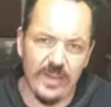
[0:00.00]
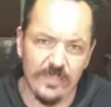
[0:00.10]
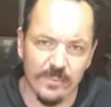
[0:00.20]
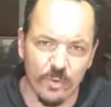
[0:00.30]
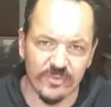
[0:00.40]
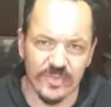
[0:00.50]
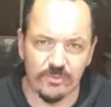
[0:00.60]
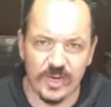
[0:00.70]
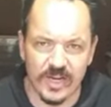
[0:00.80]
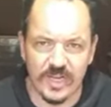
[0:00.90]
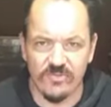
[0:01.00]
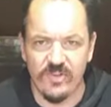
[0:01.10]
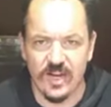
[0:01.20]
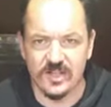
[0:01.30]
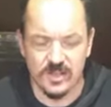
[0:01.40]
a bit more of a 3D
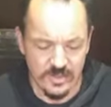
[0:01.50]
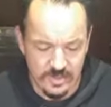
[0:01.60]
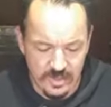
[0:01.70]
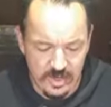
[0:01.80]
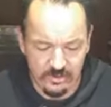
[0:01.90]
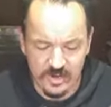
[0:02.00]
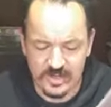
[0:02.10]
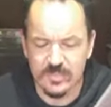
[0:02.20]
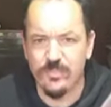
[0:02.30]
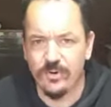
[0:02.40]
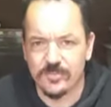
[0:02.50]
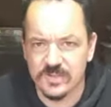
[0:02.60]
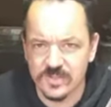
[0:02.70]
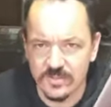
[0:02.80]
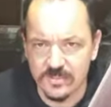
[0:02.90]
effect around some bottoms of
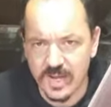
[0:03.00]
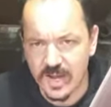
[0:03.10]
some